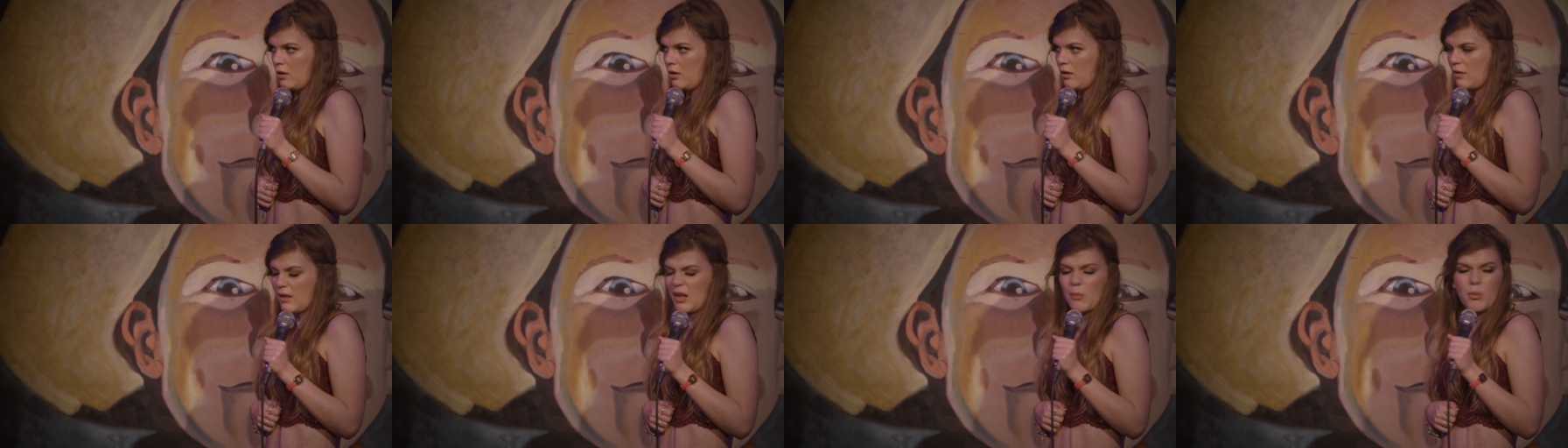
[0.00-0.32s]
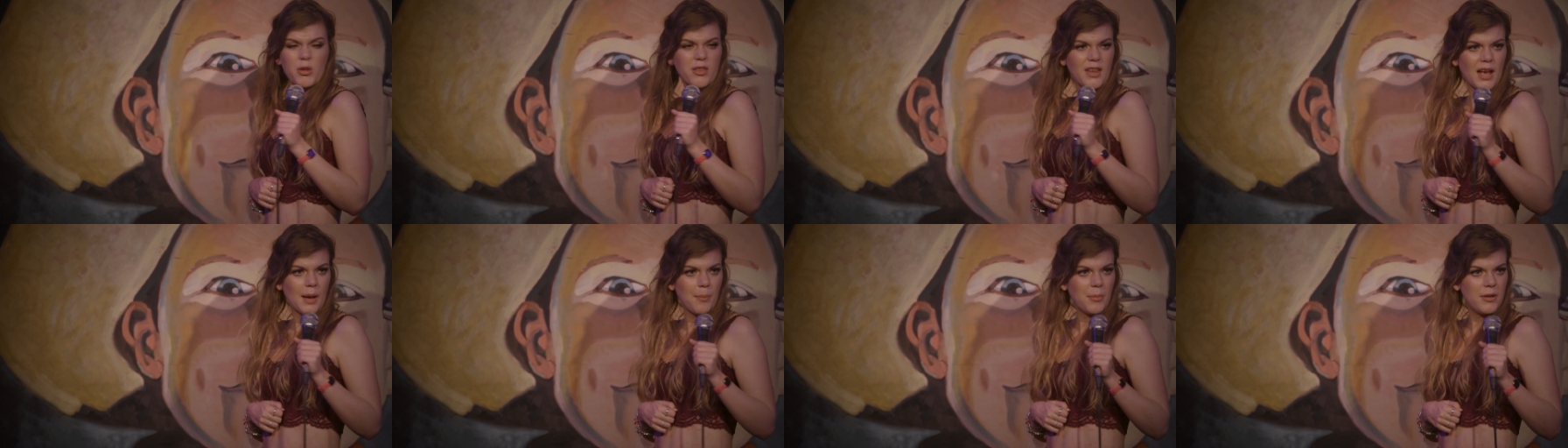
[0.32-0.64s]
Is that
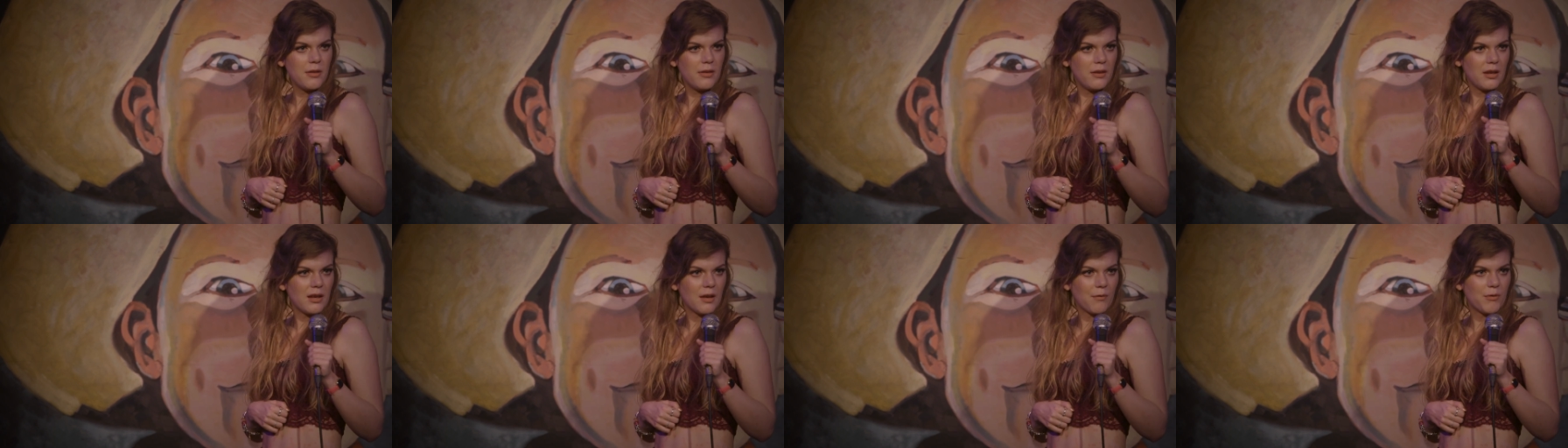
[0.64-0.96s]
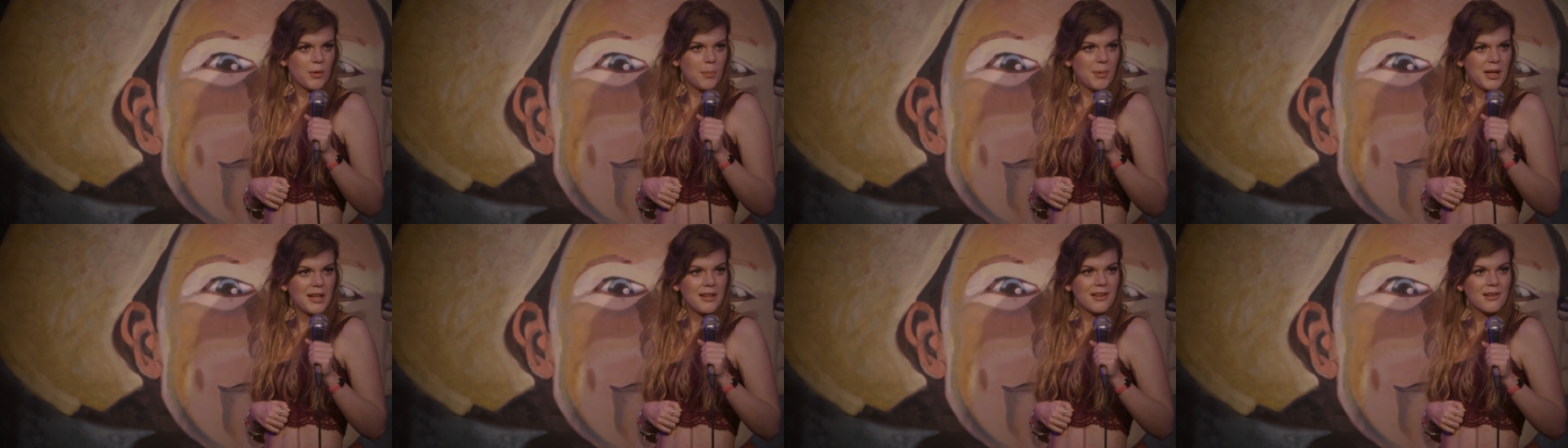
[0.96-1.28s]
what's happened to you? Have
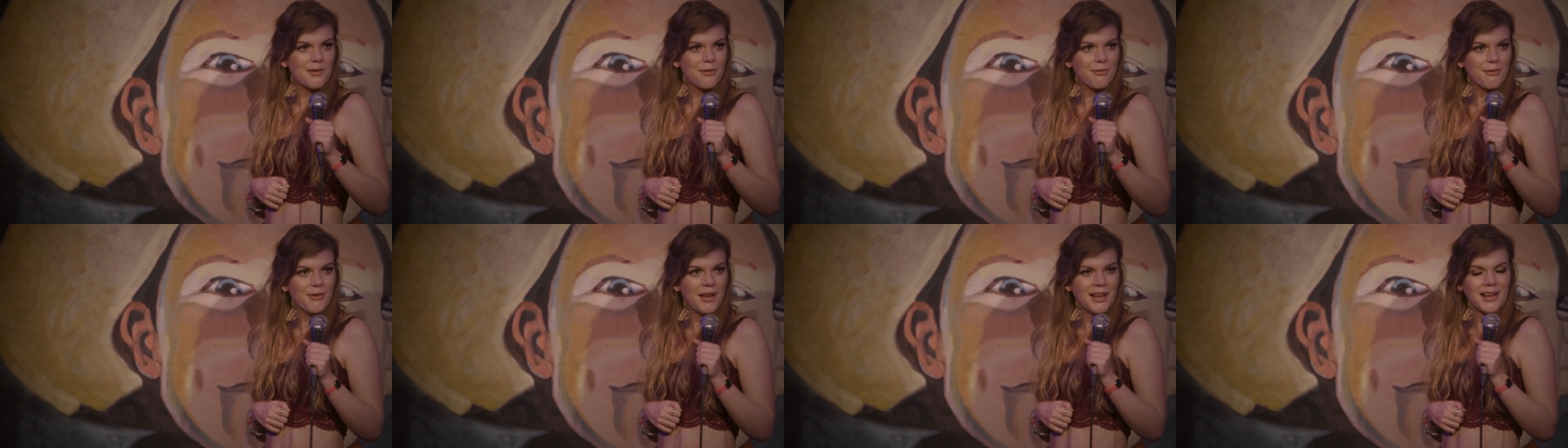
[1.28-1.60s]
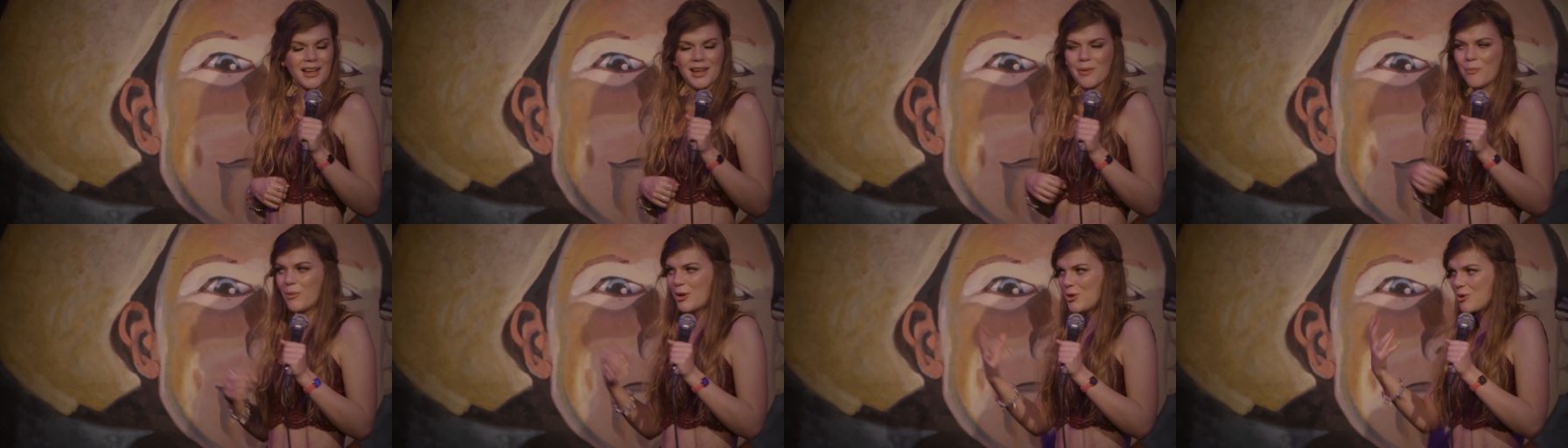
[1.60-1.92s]
you been in a
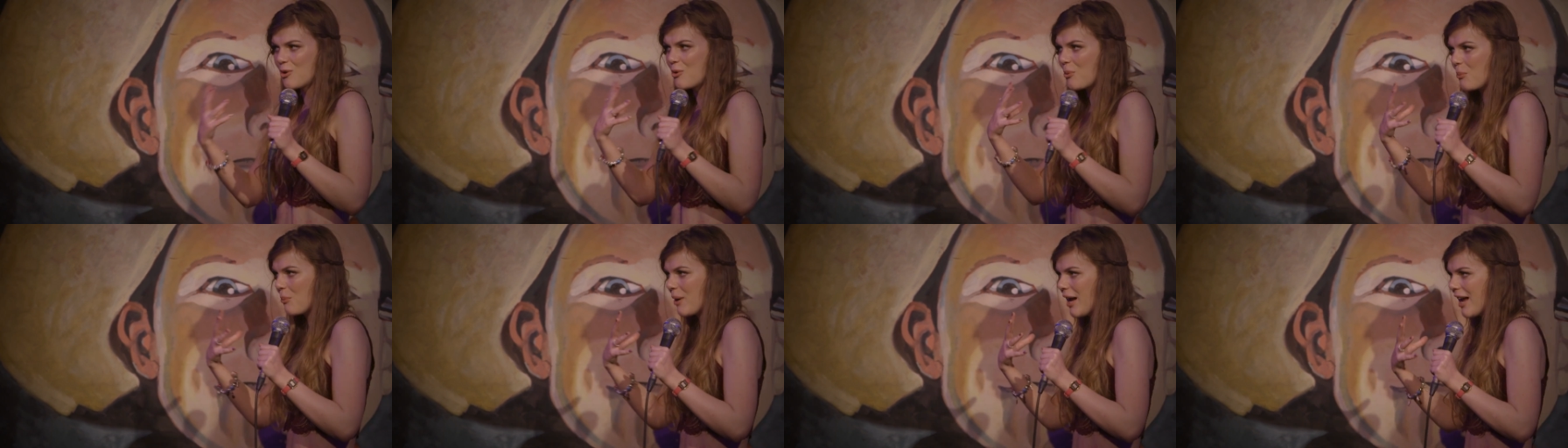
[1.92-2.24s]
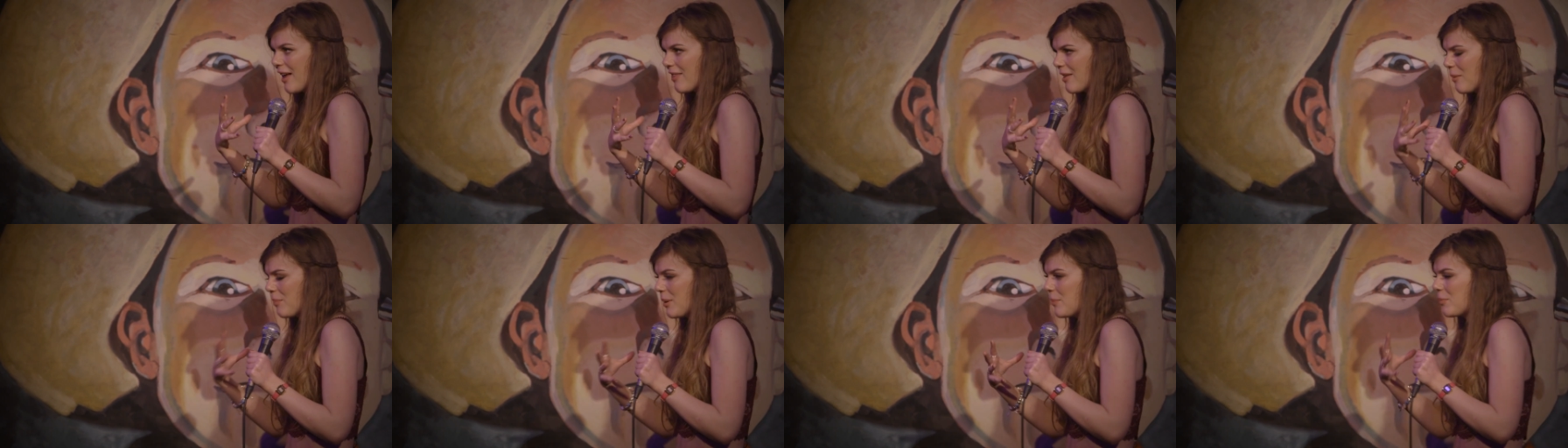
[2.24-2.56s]
fire? And when you're
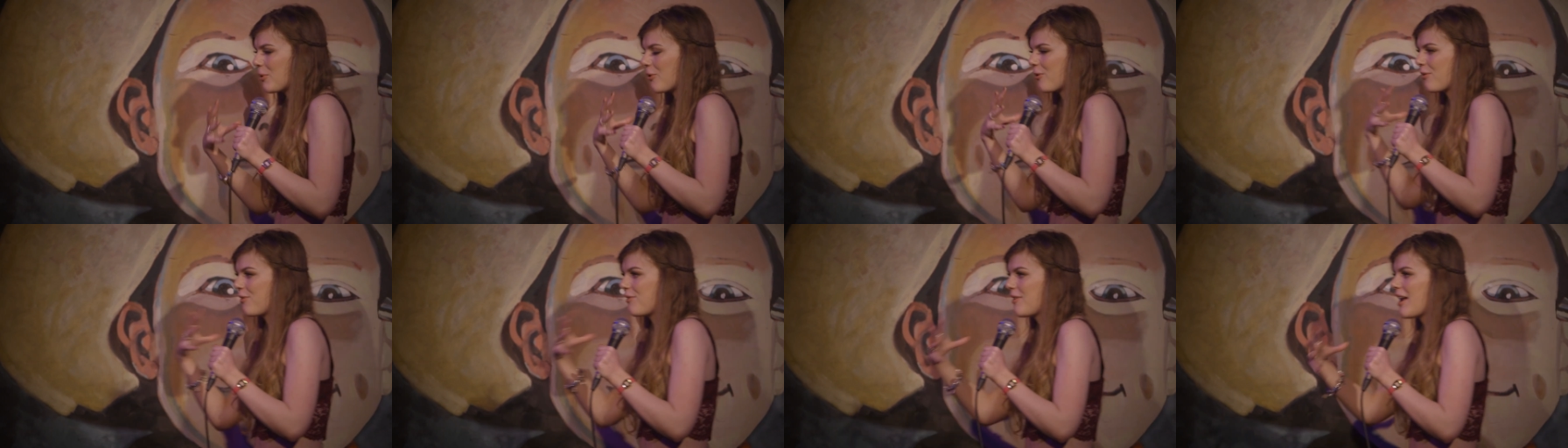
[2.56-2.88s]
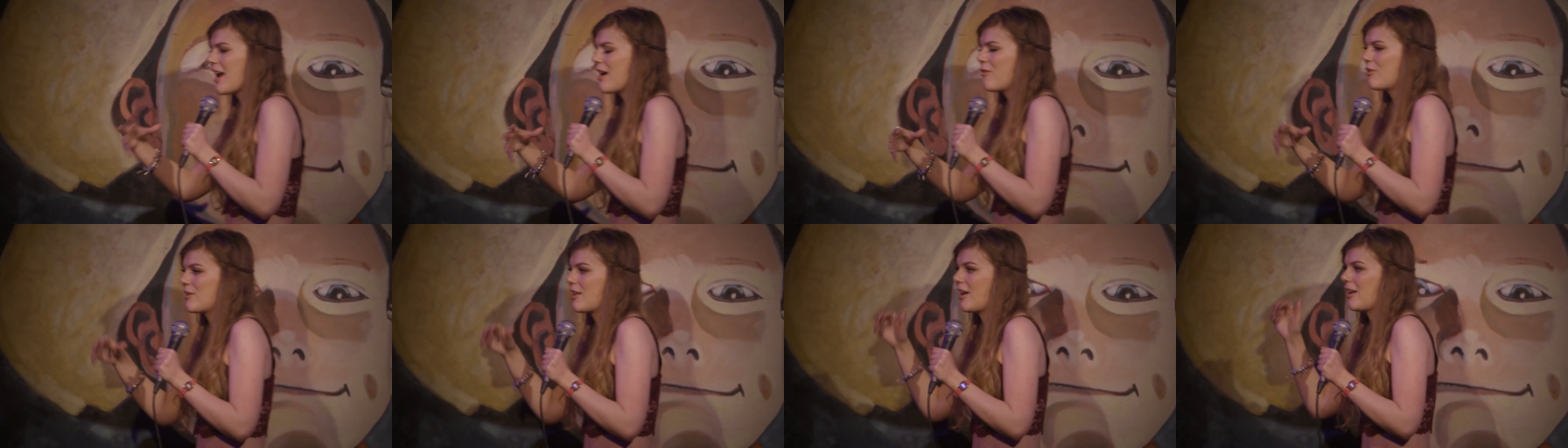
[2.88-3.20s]
aware that people are
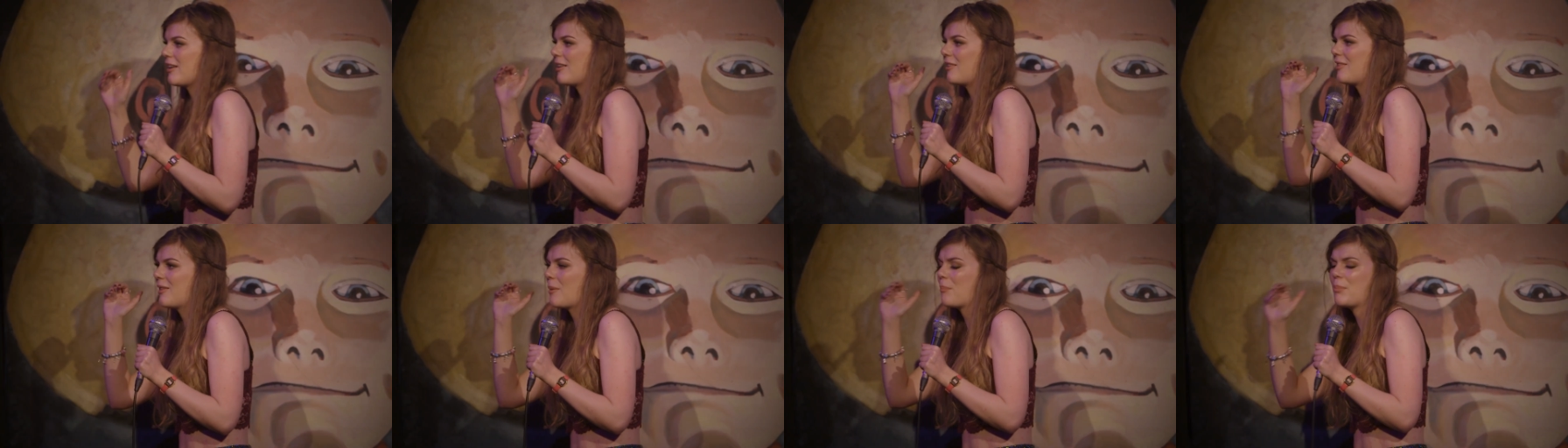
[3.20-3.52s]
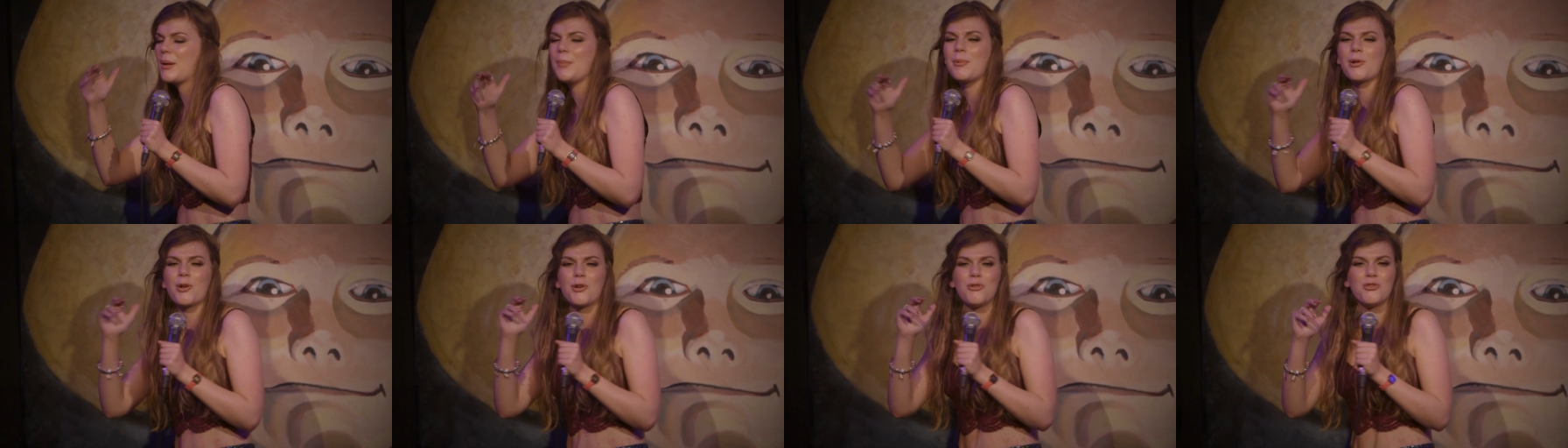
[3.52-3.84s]
staring at it and that
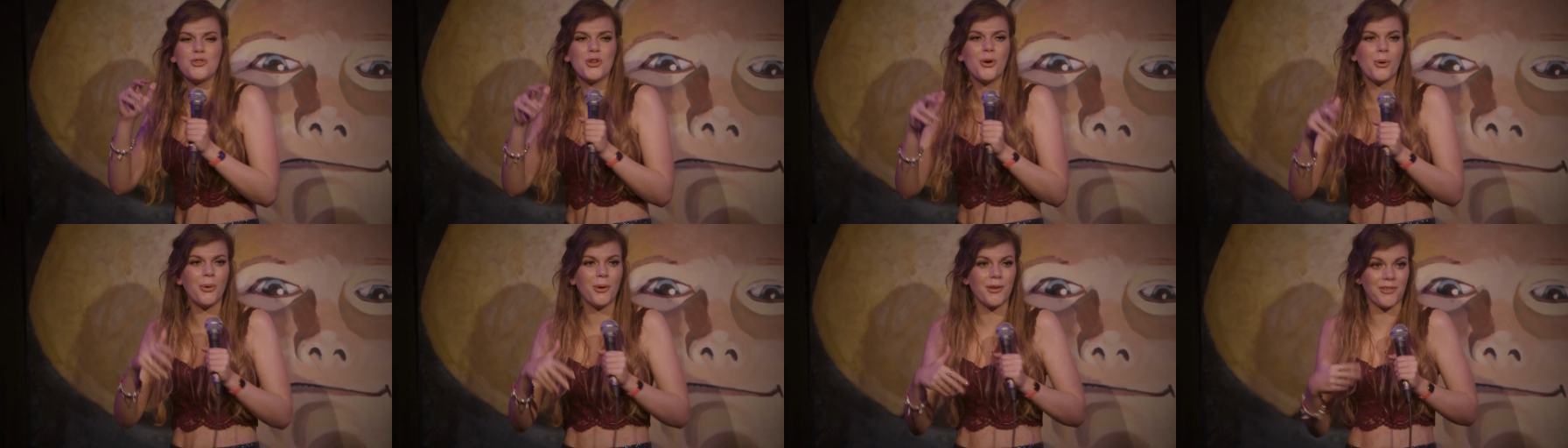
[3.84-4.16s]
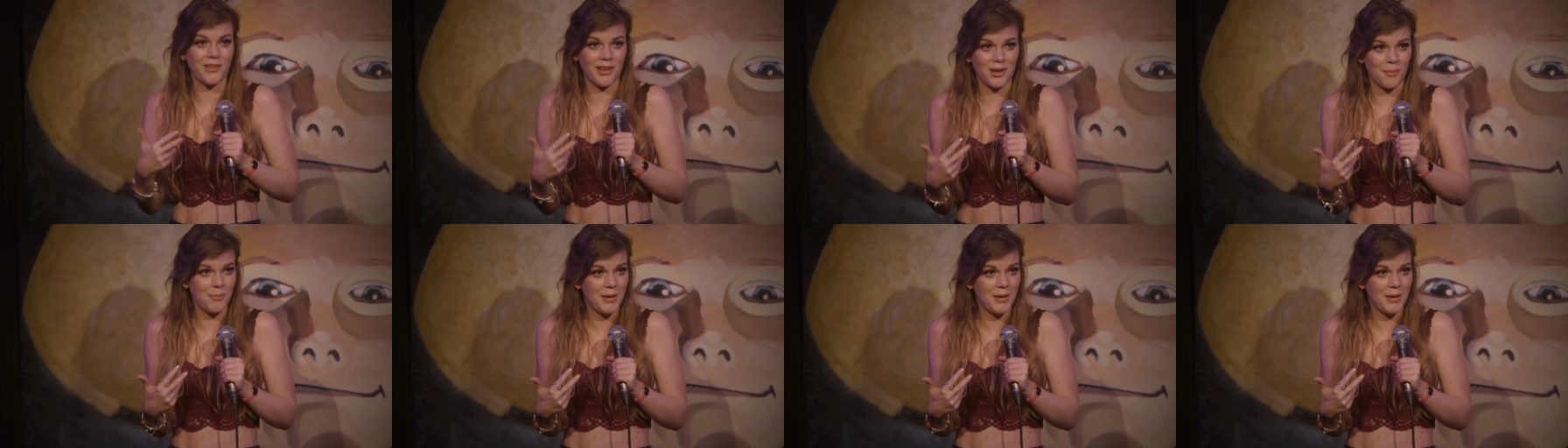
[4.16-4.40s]
people can notice it,